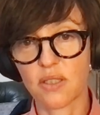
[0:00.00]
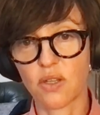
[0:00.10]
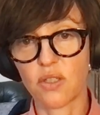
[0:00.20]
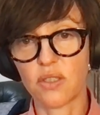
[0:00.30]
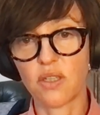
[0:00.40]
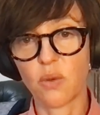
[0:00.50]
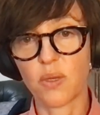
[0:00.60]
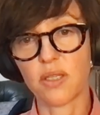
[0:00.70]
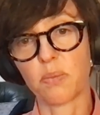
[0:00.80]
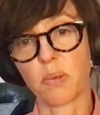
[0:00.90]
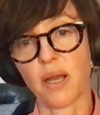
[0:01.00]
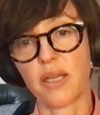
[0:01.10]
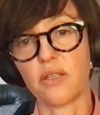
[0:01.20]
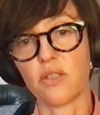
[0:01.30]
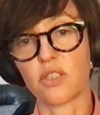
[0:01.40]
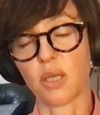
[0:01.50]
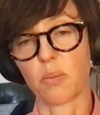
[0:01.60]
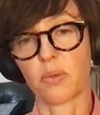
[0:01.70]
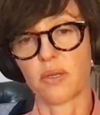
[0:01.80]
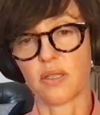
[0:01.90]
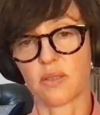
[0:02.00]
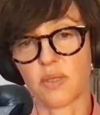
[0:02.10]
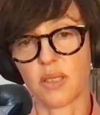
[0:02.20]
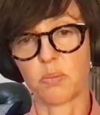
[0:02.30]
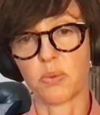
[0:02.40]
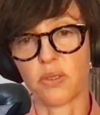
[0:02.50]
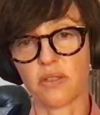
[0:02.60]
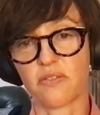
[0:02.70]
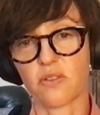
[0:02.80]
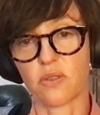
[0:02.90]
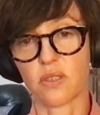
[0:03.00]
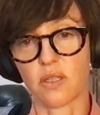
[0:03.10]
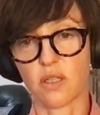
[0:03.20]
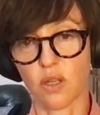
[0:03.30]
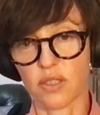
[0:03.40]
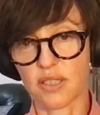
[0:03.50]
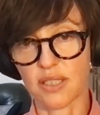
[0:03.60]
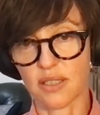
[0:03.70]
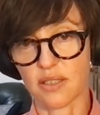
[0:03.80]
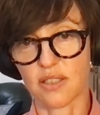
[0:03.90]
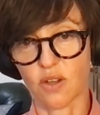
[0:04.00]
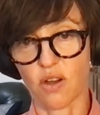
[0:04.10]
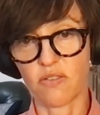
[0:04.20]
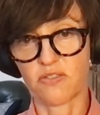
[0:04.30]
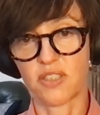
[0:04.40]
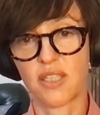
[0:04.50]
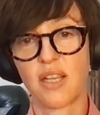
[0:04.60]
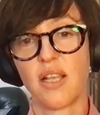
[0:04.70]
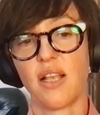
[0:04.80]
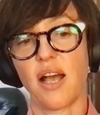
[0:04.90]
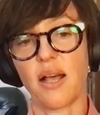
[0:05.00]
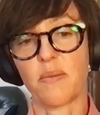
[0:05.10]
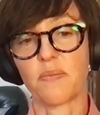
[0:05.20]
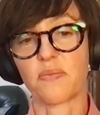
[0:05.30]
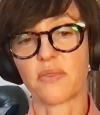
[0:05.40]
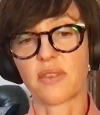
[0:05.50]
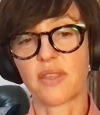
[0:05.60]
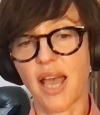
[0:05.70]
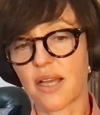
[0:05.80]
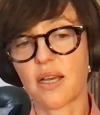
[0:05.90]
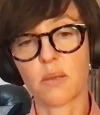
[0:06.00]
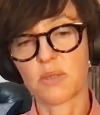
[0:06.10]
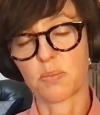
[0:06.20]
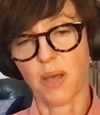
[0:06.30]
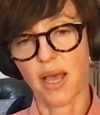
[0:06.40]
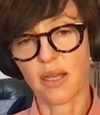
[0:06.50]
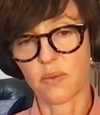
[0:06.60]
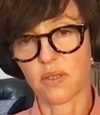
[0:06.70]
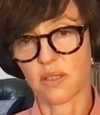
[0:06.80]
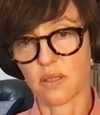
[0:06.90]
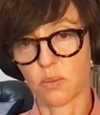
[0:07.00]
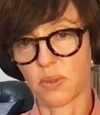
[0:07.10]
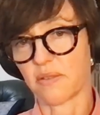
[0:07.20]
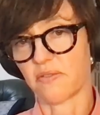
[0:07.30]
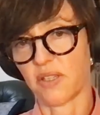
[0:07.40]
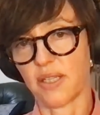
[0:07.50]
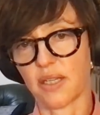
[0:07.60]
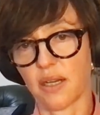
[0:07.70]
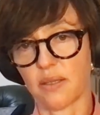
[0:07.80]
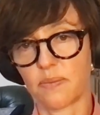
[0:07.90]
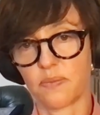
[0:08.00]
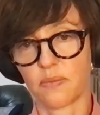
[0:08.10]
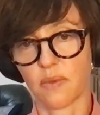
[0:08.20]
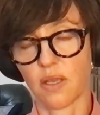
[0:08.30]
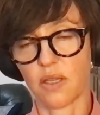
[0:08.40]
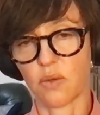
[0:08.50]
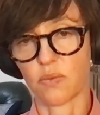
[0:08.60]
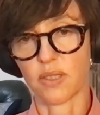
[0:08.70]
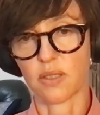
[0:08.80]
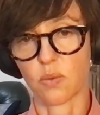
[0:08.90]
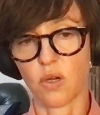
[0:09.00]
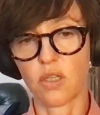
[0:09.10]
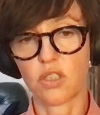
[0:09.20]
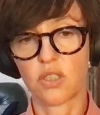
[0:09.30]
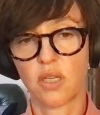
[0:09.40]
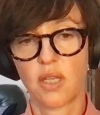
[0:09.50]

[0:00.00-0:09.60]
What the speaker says: So, when you buy a new jumper and it's really beautiful and glossy and soft, that comes back with a little bit of vinegar in your rinse wash.